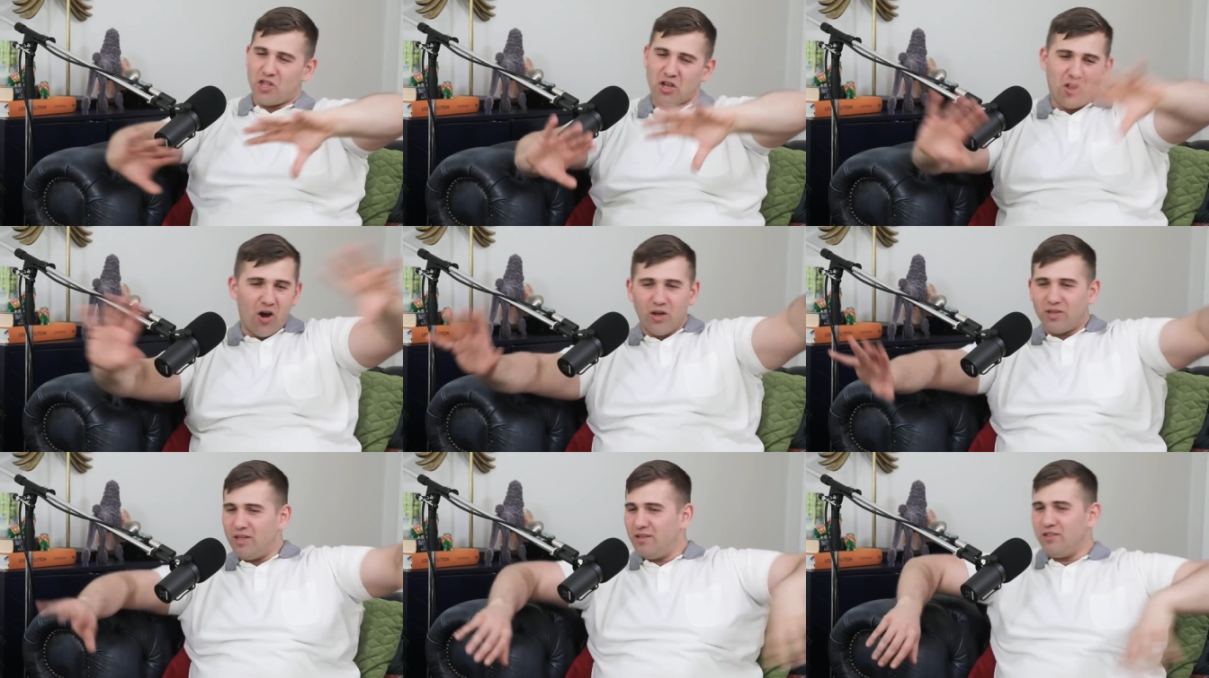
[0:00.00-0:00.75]

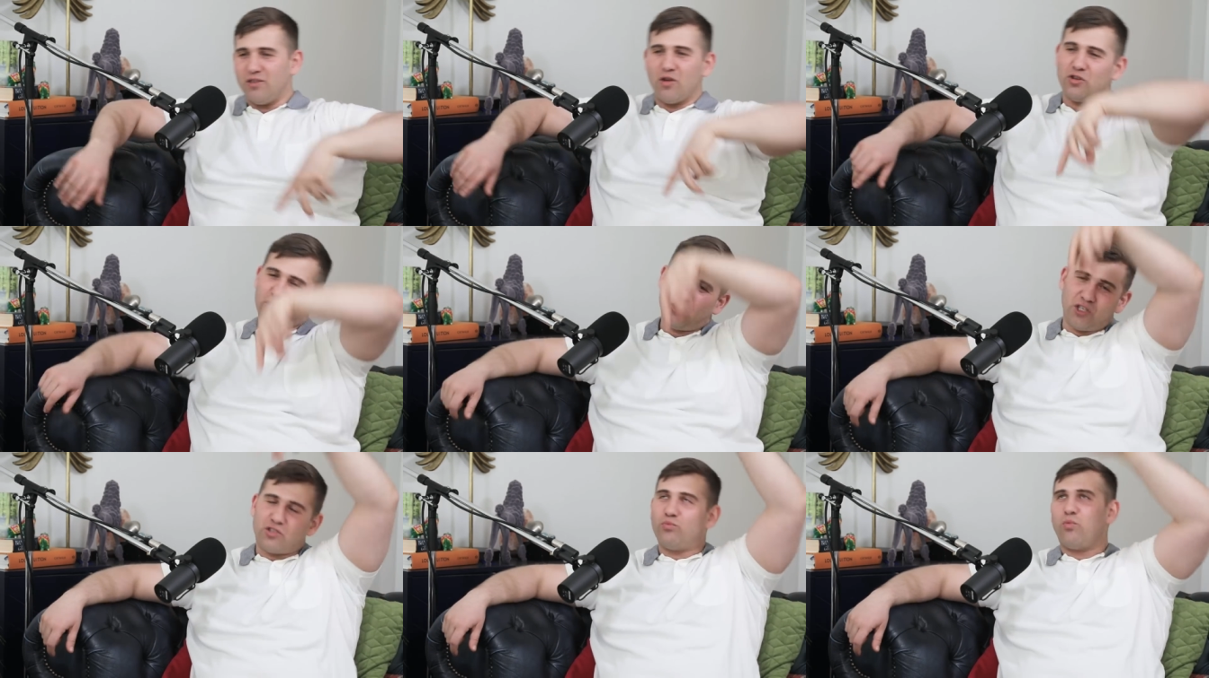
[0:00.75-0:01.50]
garden, you know, used to
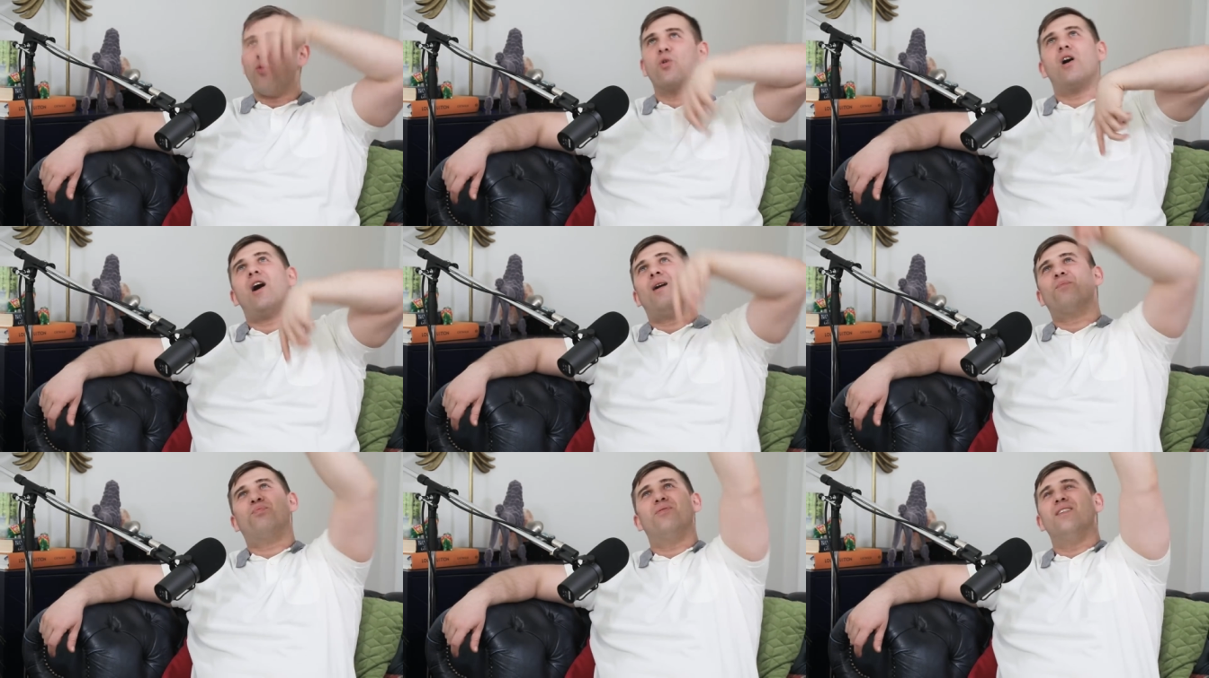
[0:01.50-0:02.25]
just walk
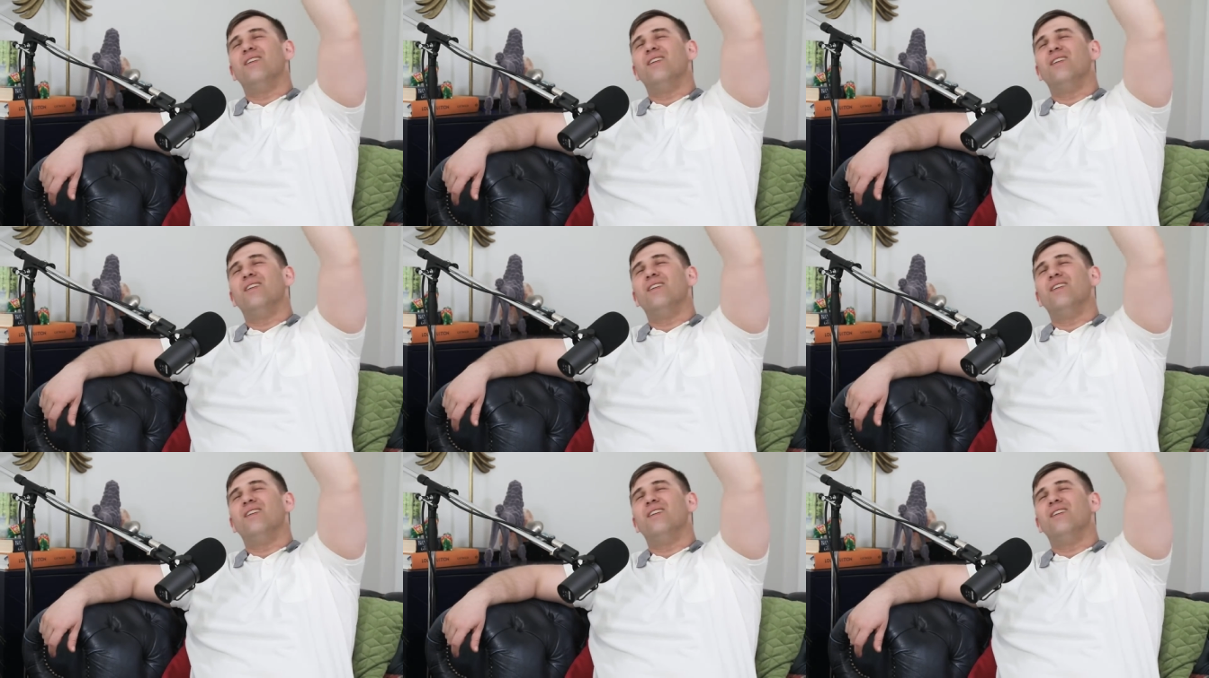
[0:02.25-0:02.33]
up